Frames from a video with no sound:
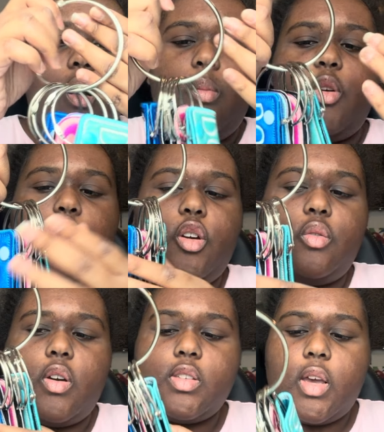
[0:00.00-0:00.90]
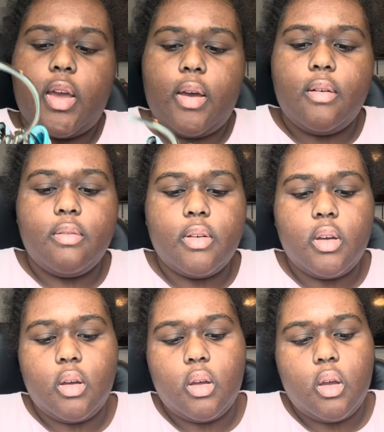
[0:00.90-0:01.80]
the curtain rods I have.
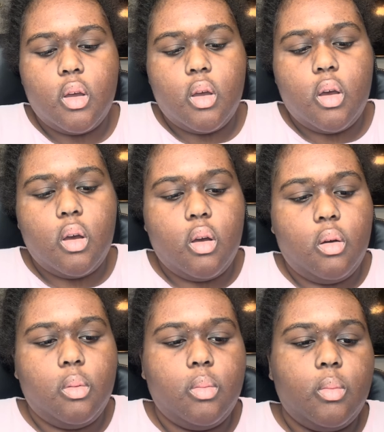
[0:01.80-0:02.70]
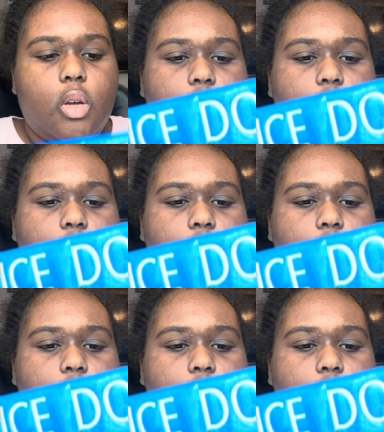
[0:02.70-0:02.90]
I'll